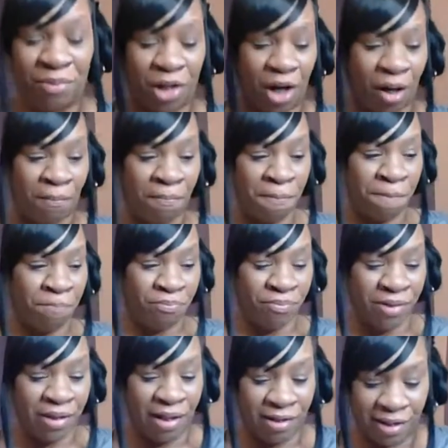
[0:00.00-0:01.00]
y'all.
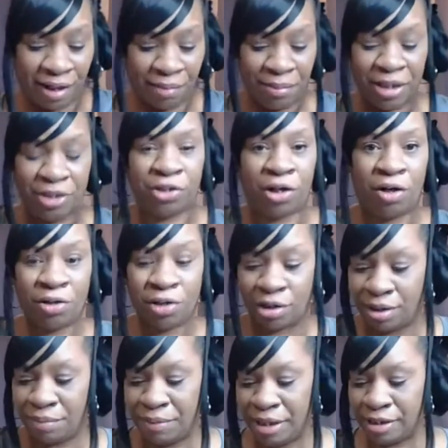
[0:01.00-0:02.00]
Let me show you.
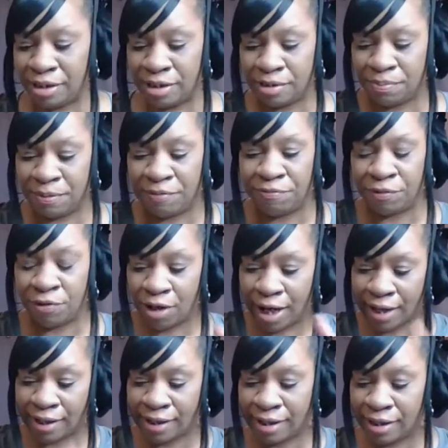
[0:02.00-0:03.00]
Let me just before
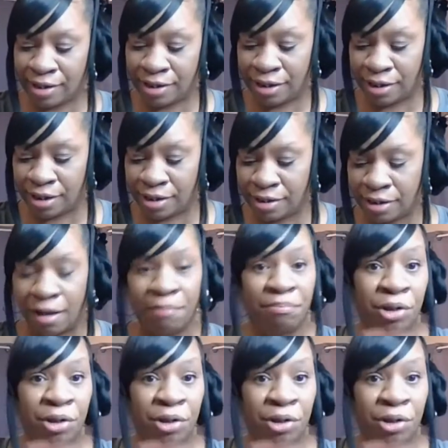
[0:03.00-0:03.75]
I get into this on um,